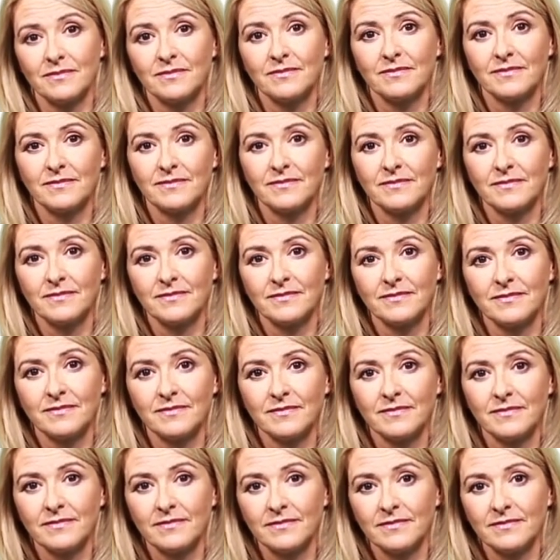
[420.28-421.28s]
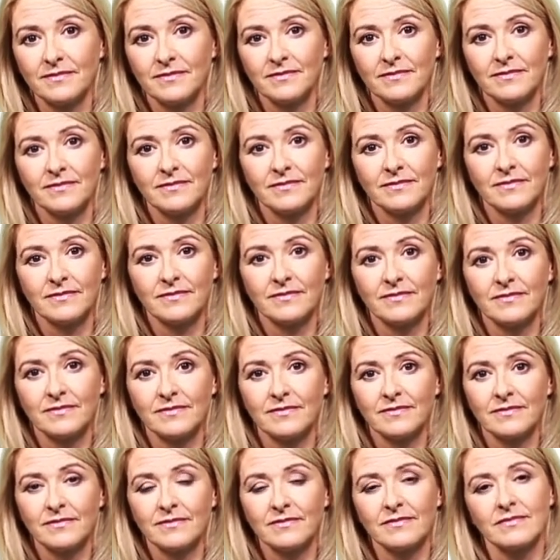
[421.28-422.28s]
(silence)